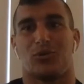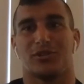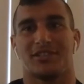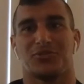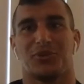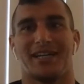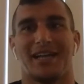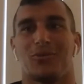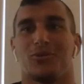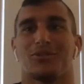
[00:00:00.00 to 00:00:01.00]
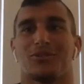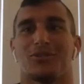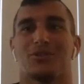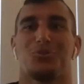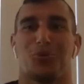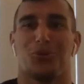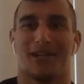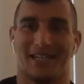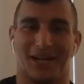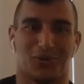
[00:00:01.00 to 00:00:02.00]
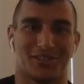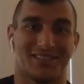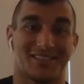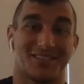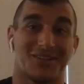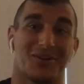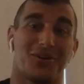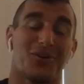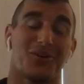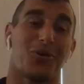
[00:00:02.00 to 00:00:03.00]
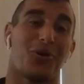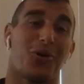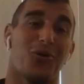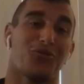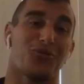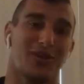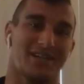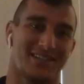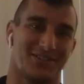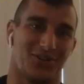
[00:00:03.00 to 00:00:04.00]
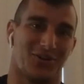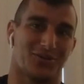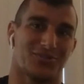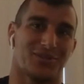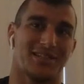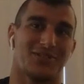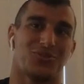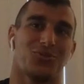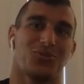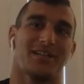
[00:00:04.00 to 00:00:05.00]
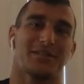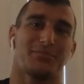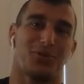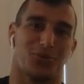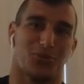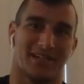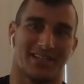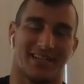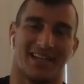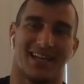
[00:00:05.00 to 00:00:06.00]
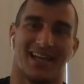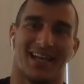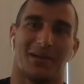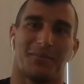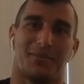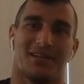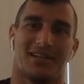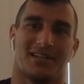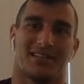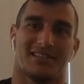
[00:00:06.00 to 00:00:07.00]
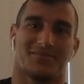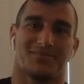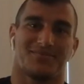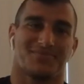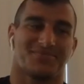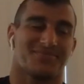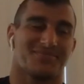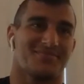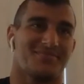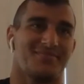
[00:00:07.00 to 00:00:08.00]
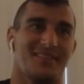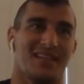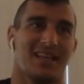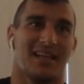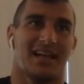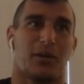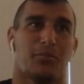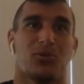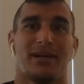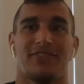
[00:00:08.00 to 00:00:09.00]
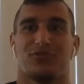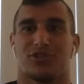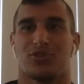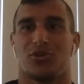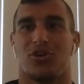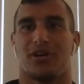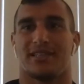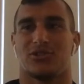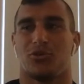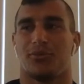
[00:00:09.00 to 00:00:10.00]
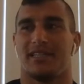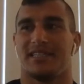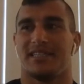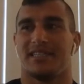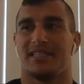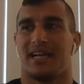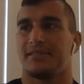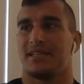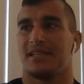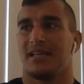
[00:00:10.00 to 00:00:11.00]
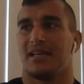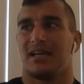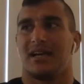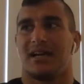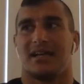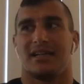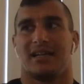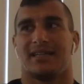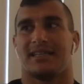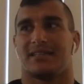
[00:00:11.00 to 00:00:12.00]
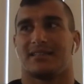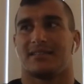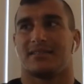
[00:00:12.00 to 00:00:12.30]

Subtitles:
I wasn't ready. I was super ready. I was over ready. I was ready to explode already because I've been waiting for so long and so many times. Like it